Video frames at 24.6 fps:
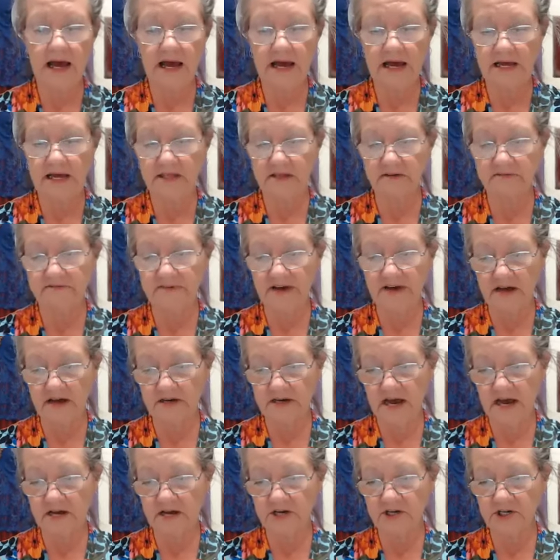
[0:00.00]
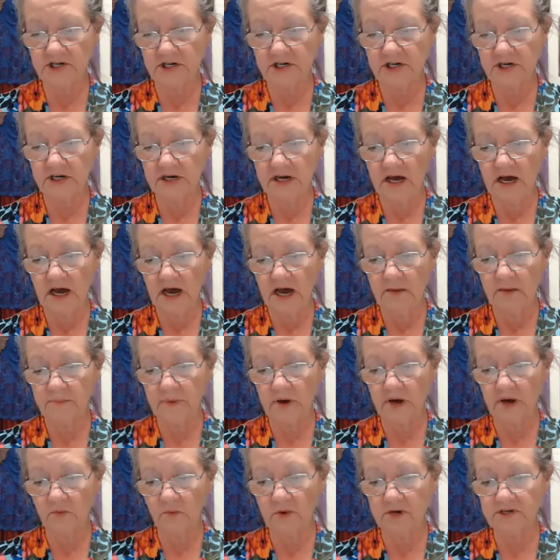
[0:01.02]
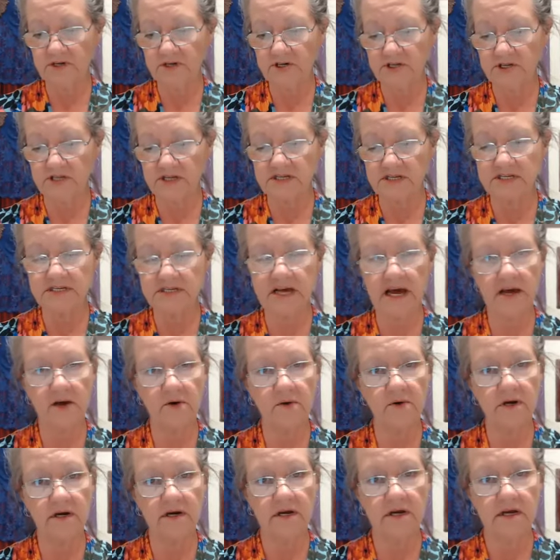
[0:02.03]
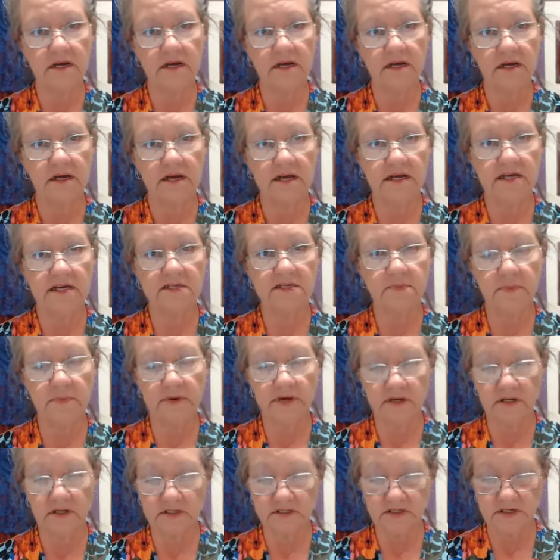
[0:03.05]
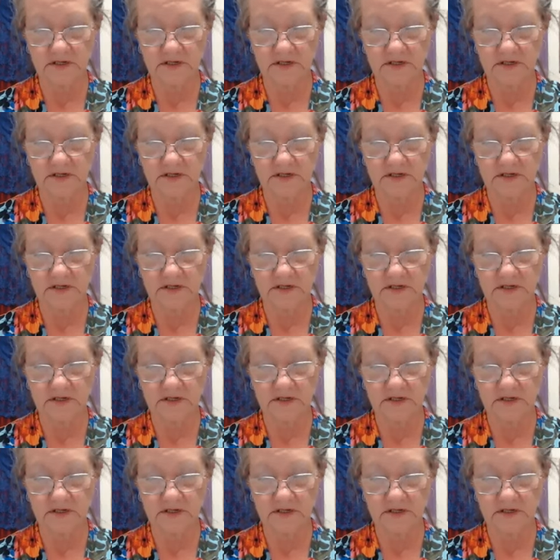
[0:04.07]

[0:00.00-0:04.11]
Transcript: the foundation upon which the sacred is built.